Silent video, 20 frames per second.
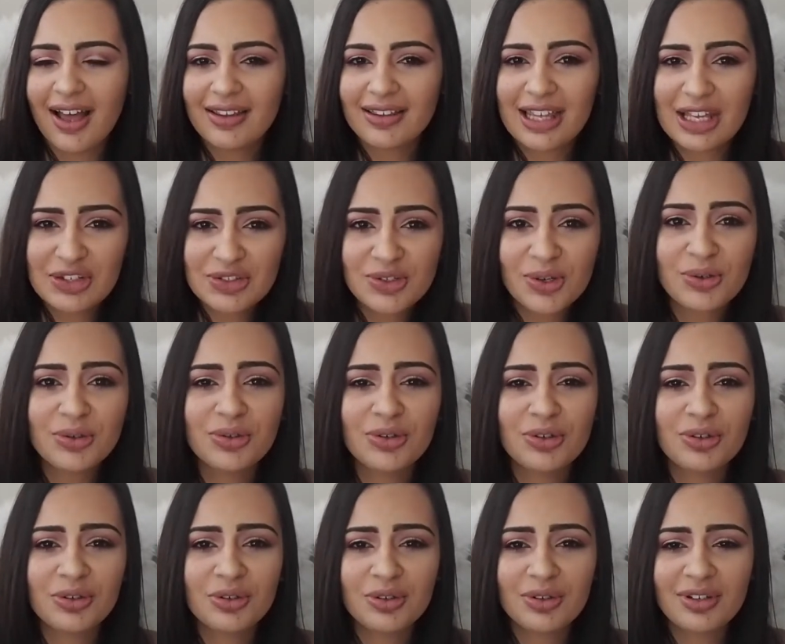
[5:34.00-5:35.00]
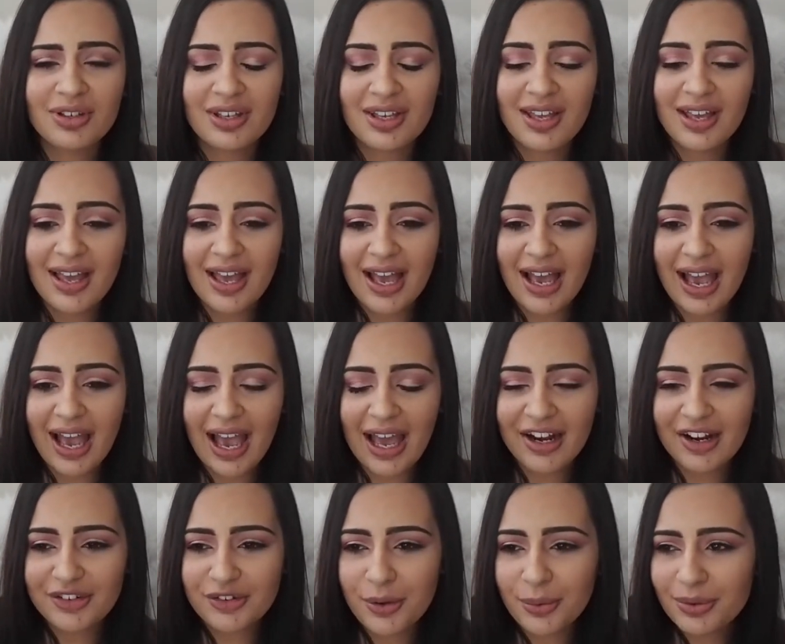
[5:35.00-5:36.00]
they're so cute,
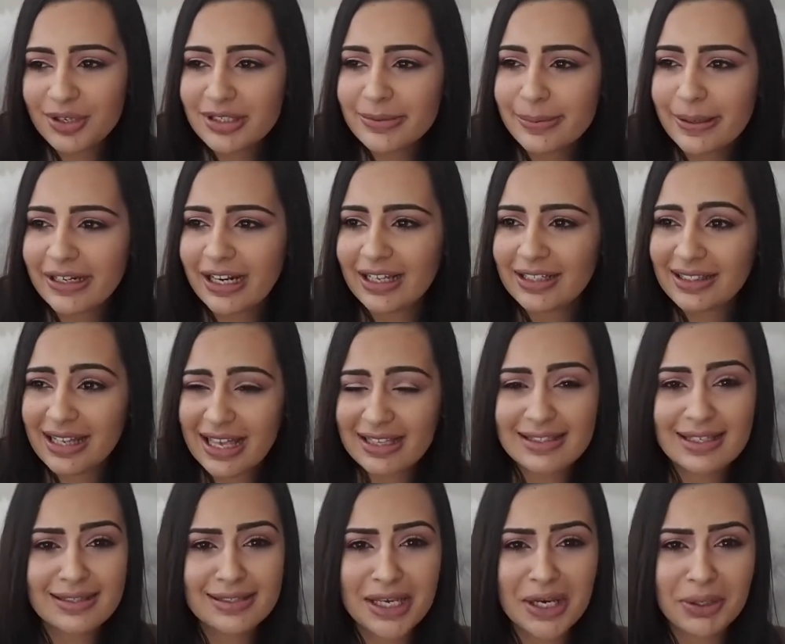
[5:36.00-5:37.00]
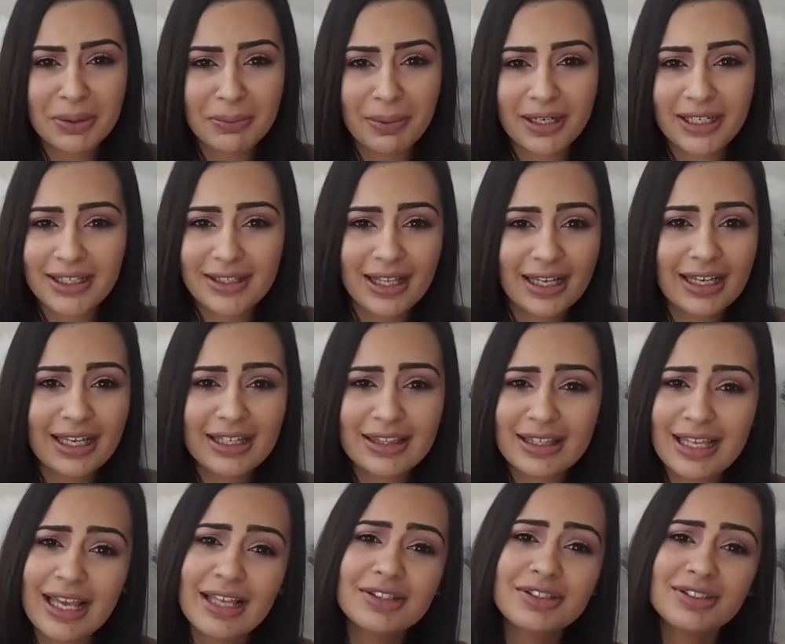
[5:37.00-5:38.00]
and I don't want to spend unnecessary money. Like,
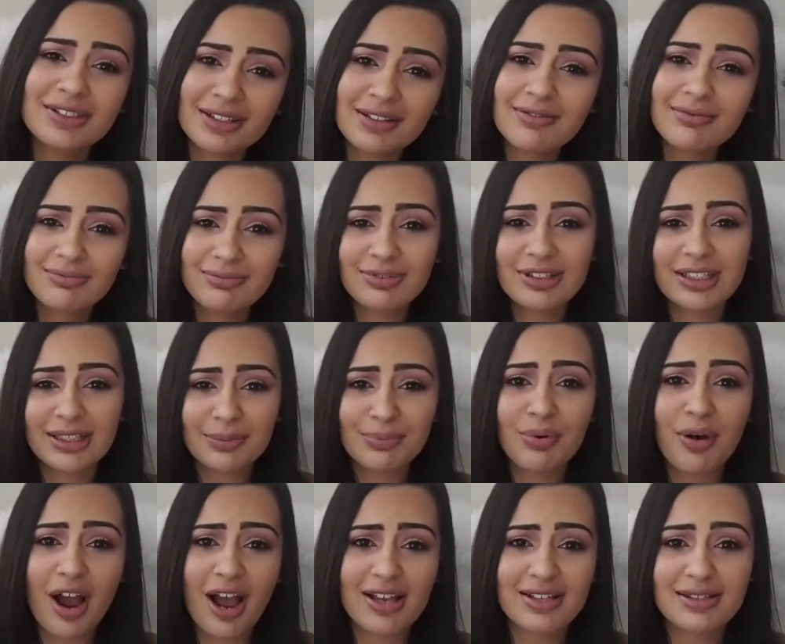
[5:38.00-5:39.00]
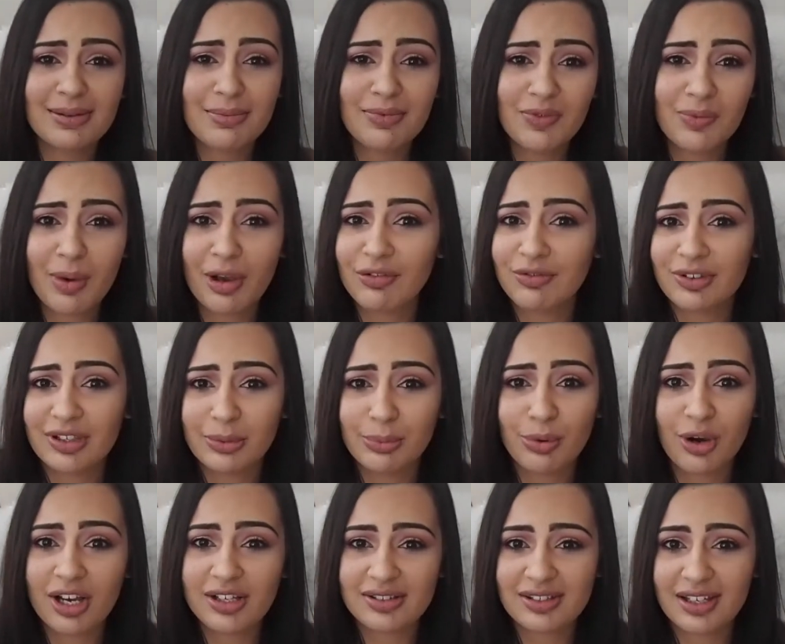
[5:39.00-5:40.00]
it's really priced. Some of them are really
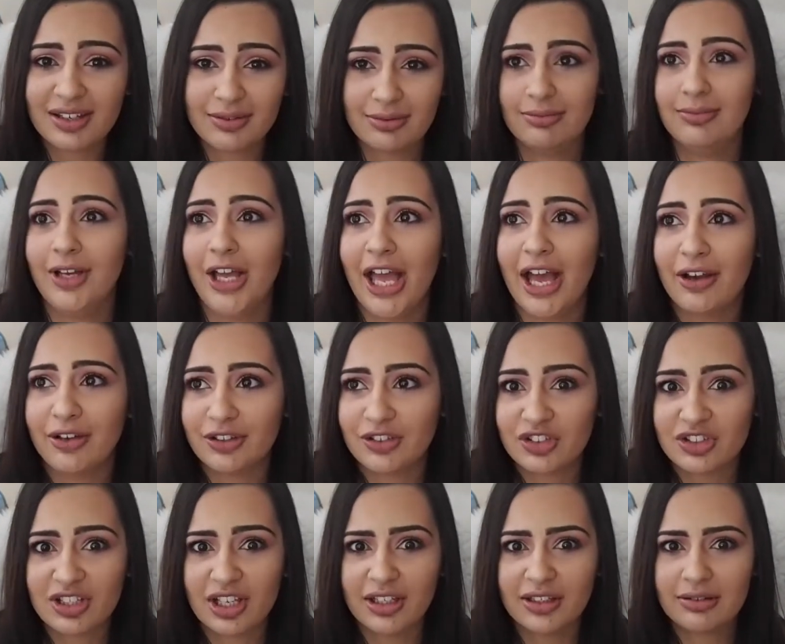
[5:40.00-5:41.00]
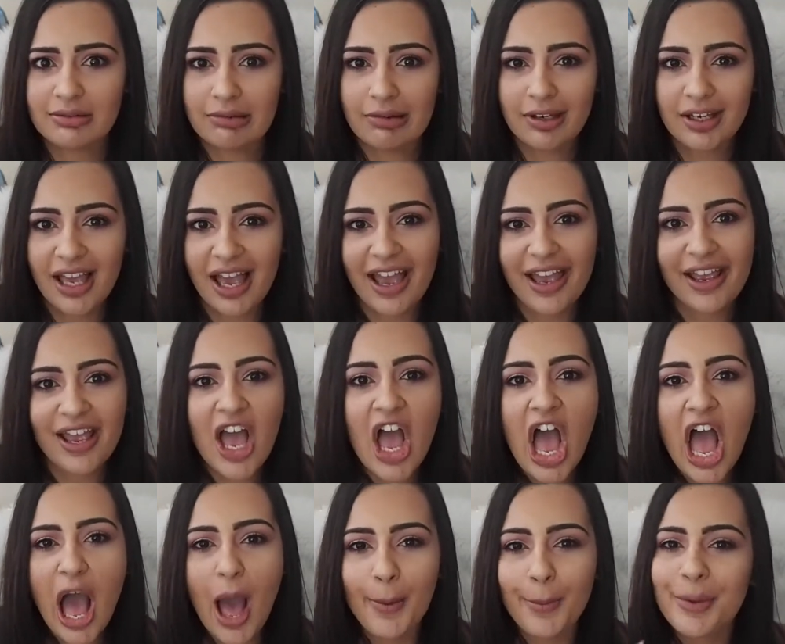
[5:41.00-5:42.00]
priced, like, wow, you're just like, okay,
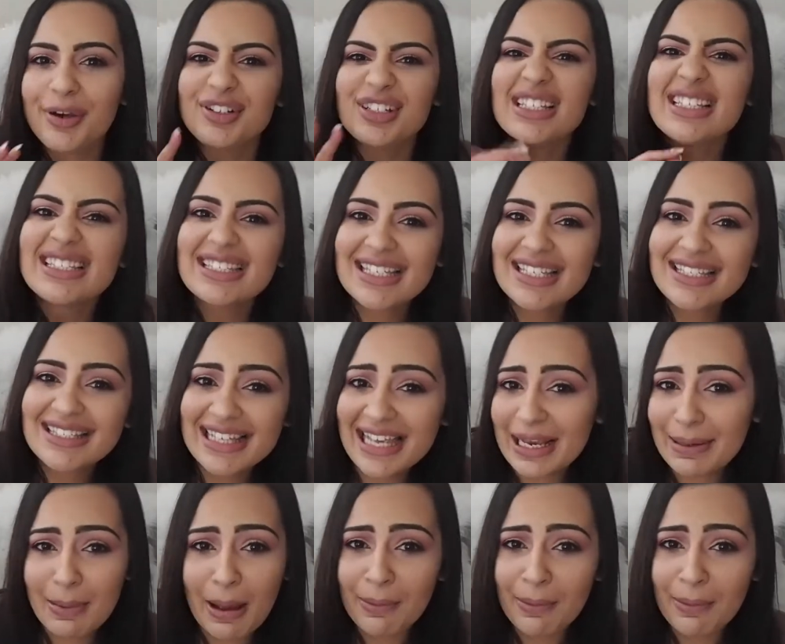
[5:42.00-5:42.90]
I'm wearing this to sleep.